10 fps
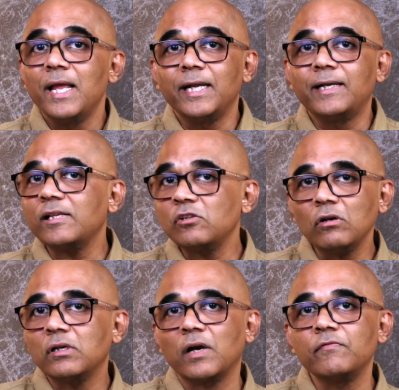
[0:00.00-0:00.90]
it does
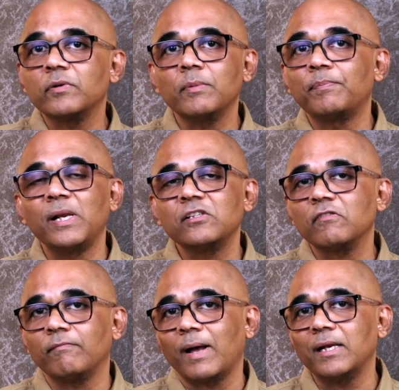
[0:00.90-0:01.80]
not come from a place
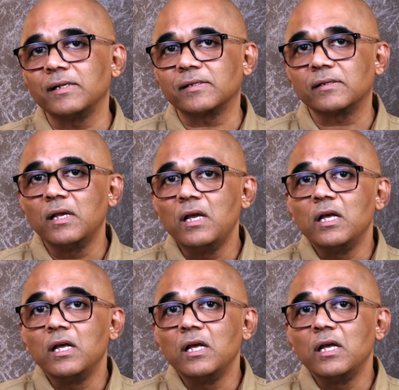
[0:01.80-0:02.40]
of malice.